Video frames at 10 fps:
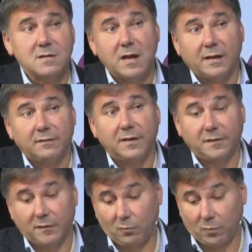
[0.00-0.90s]
and
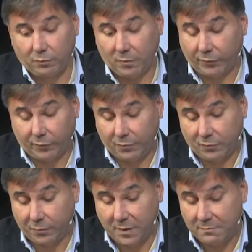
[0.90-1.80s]
this is what
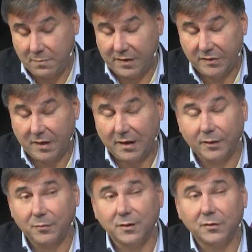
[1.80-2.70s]
was my major
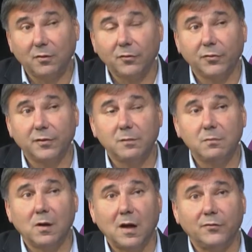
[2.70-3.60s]
argument also in the
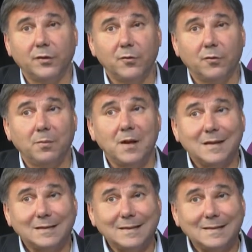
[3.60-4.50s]
book After Europe,
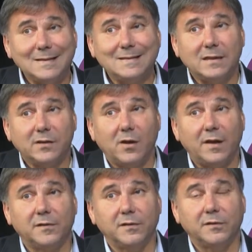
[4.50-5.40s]
this is the
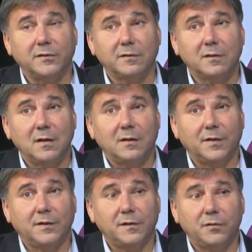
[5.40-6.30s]
crisis
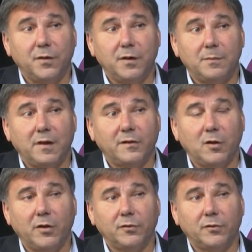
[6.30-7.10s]
that is very much going